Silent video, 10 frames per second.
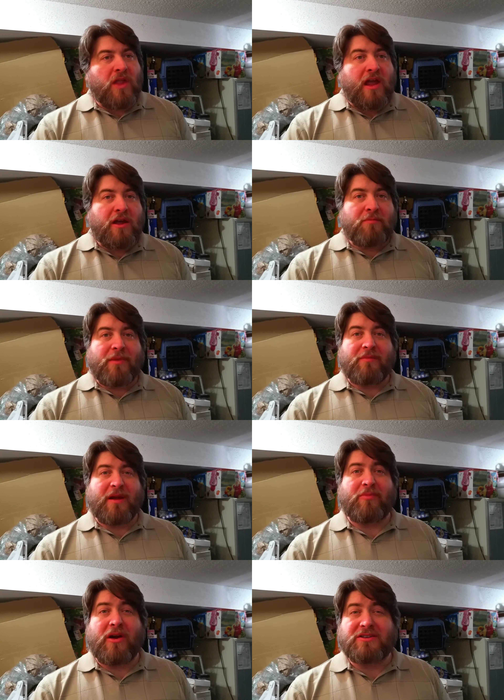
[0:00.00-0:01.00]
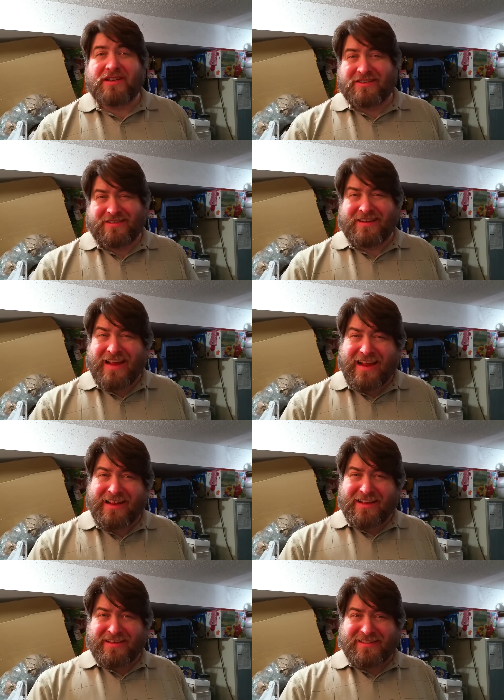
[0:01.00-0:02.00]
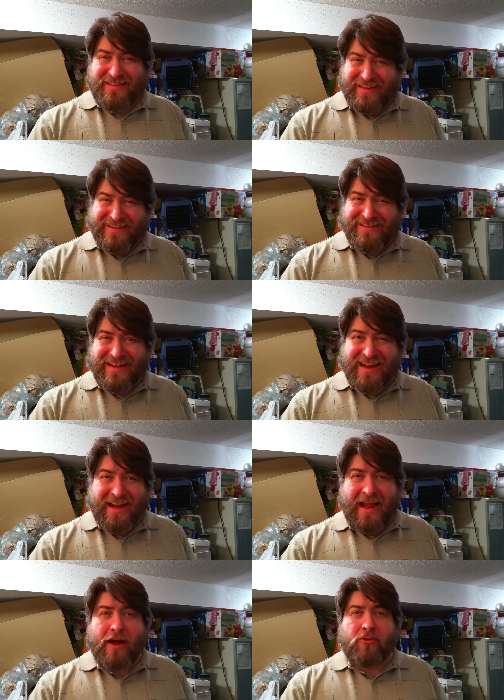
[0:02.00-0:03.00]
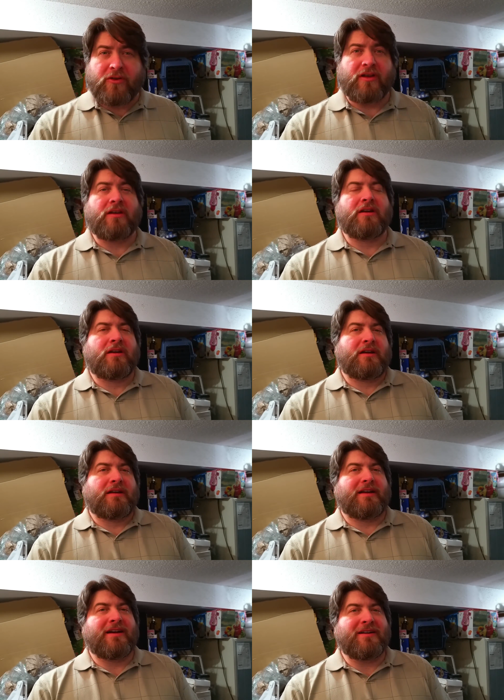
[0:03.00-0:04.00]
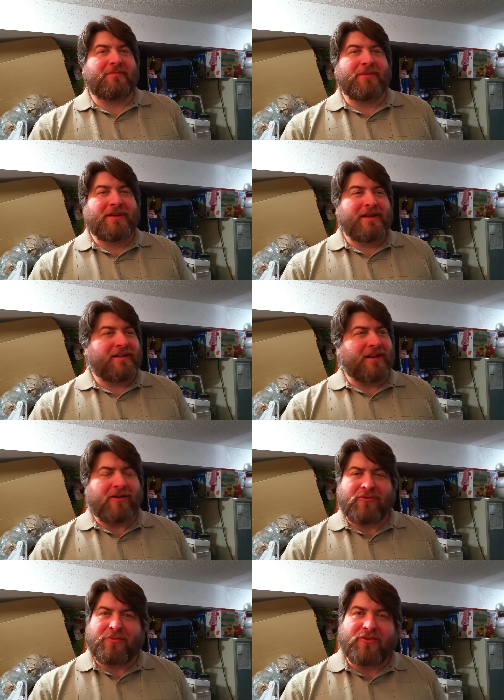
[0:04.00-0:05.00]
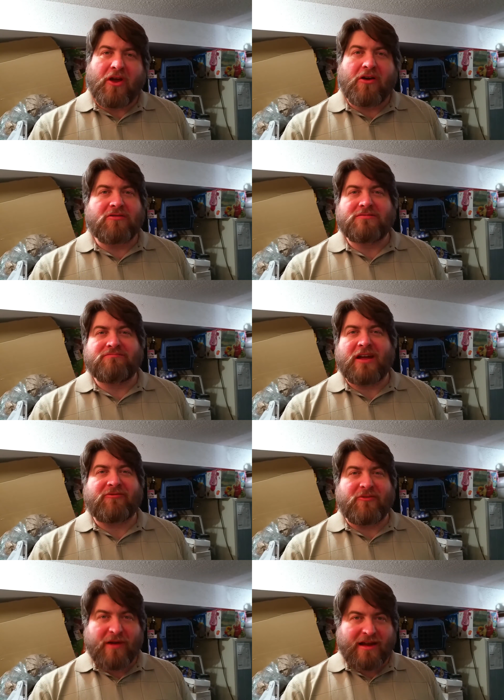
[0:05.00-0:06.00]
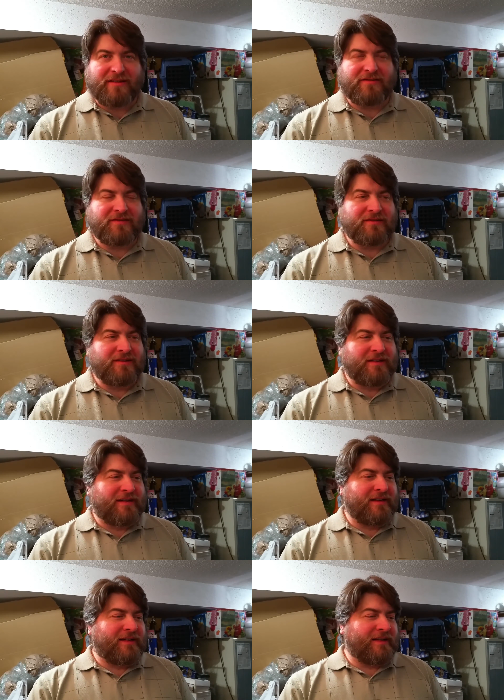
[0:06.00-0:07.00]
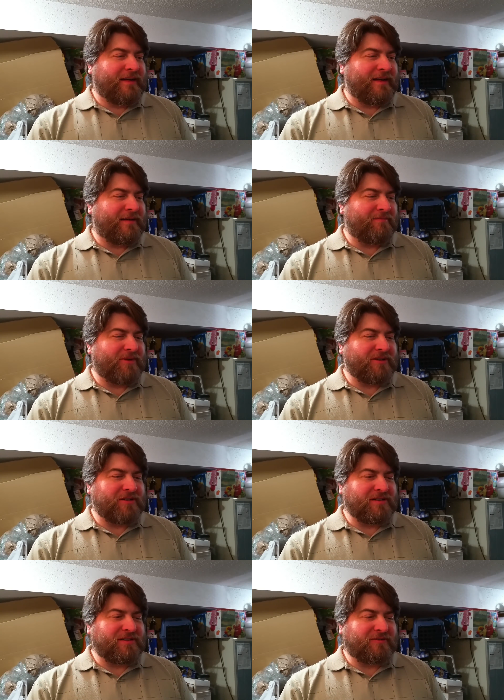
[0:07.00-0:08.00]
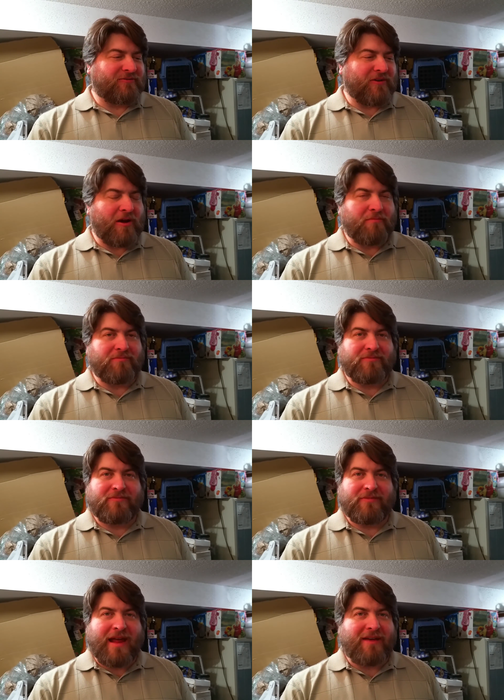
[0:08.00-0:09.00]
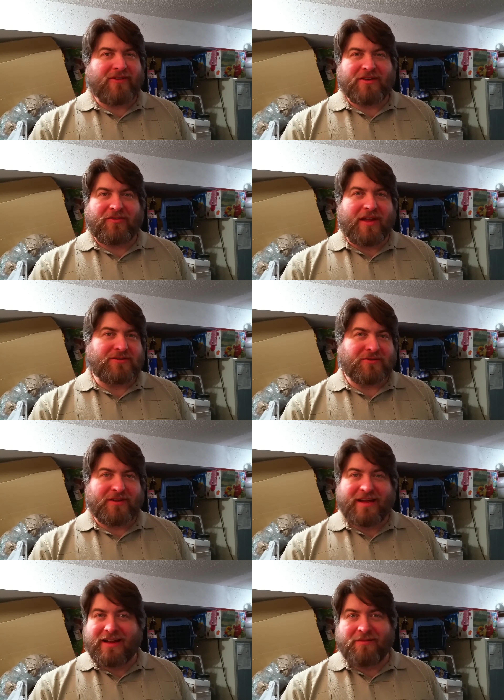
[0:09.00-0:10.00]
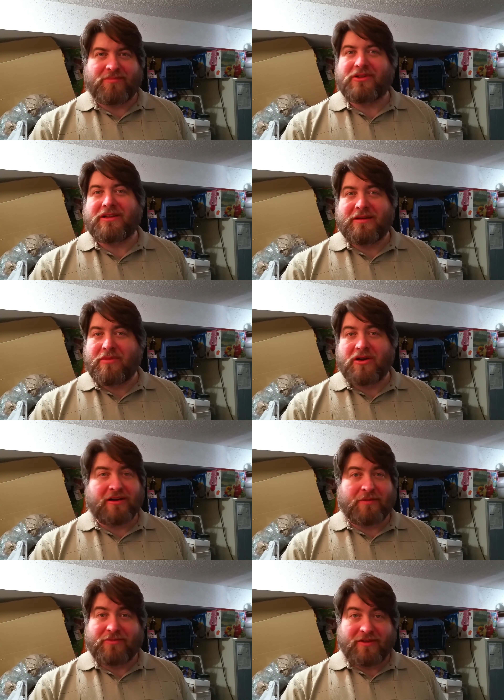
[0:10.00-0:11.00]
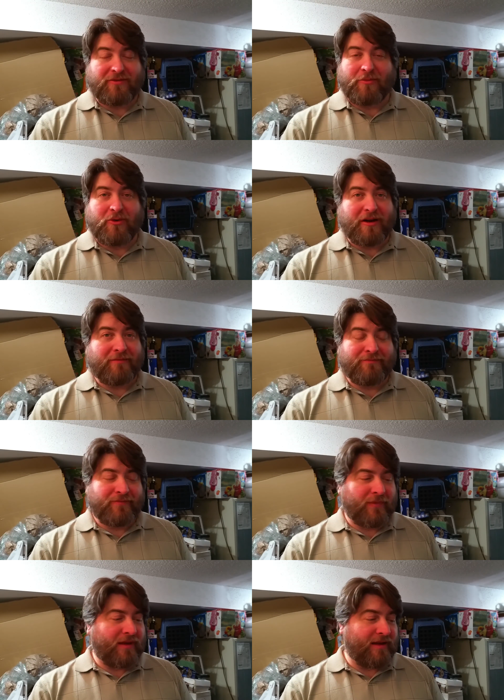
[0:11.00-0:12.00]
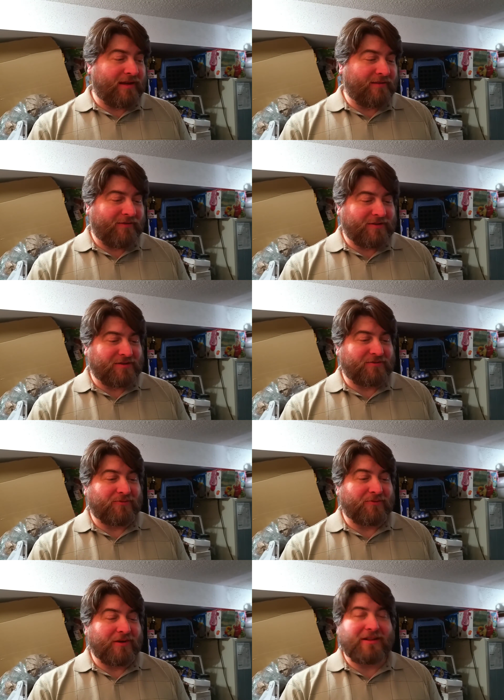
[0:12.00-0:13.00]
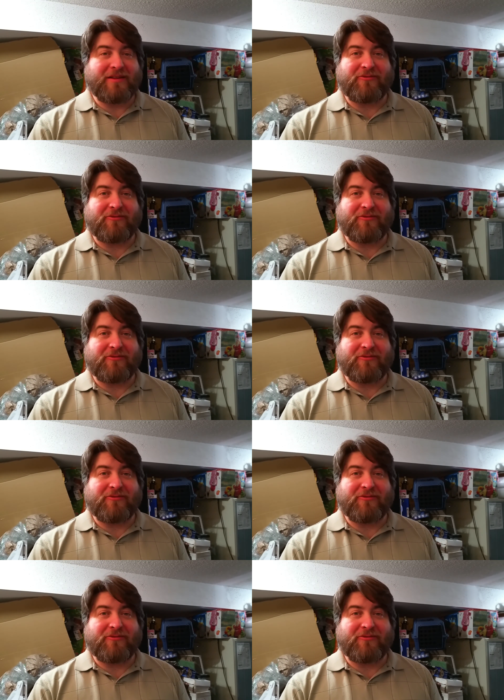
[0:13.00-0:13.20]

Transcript: um, my project today is digging out, um, not from snow, not from ice, uh, but just from having a schedule that got completely bunged up this morning. Uh, just really